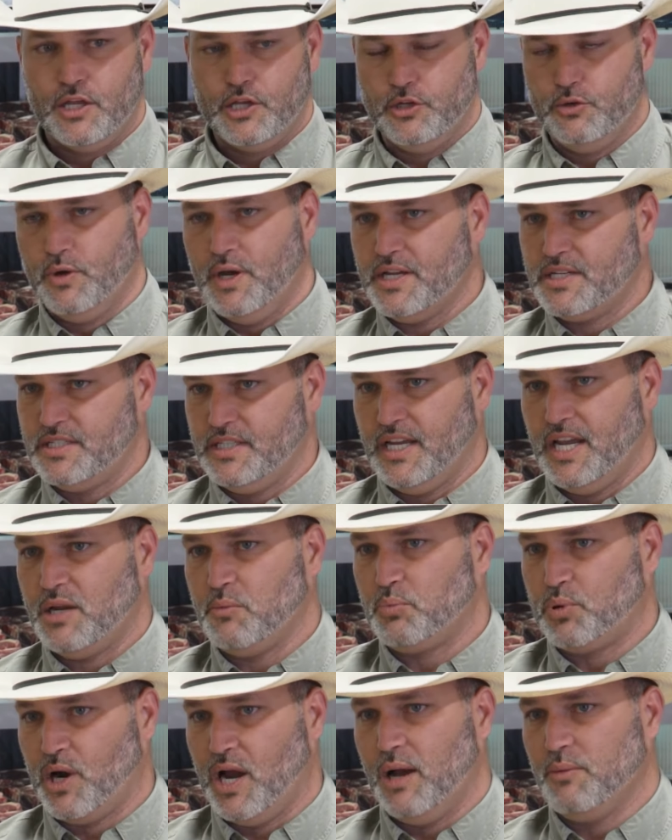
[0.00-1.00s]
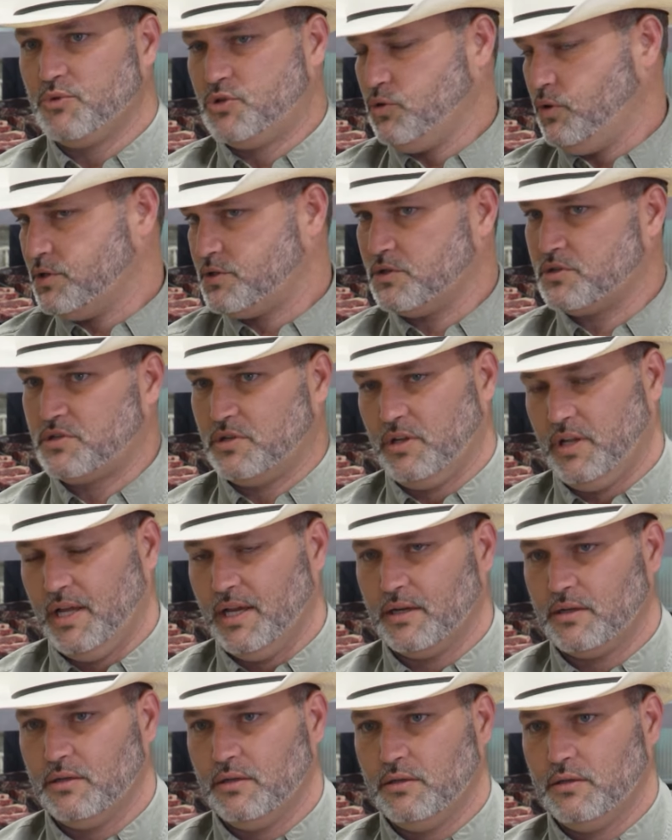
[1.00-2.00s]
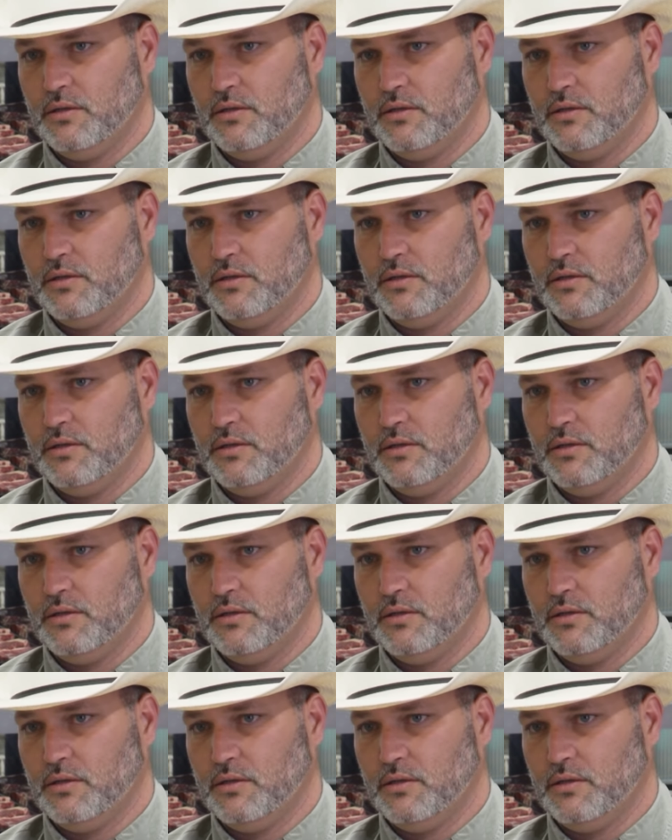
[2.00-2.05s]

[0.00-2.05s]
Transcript: USDA Prime Choice or Select.